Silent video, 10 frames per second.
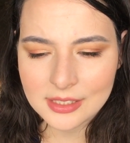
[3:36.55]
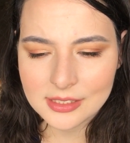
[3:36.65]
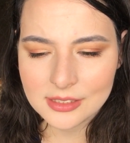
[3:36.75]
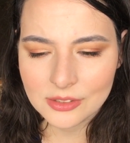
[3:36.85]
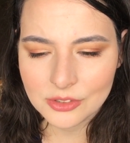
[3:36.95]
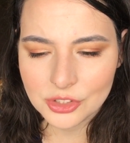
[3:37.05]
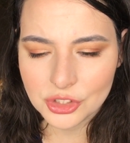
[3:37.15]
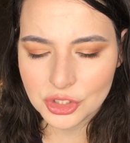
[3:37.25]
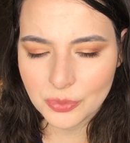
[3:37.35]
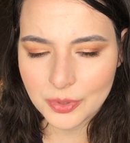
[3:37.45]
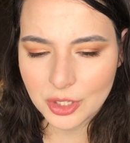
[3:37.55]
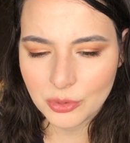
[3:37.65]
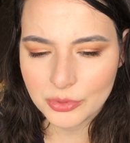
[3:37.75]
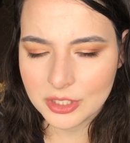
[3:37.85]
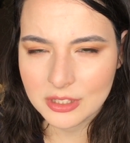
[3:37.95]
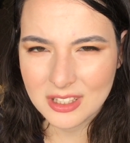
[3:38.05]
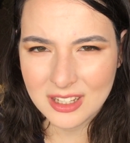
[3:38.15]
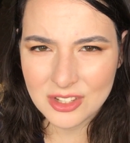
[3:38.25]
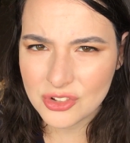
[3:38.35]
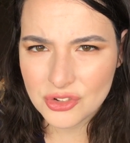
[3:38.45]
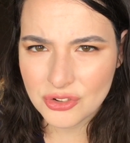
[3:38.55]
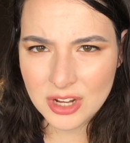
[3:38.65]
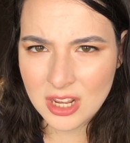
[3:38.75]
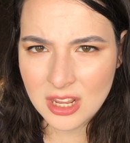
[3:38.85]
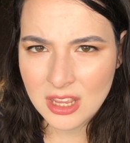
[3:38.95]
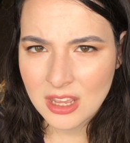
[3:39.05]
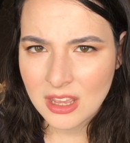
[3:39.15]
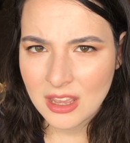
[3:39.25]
it's not shipping within the country,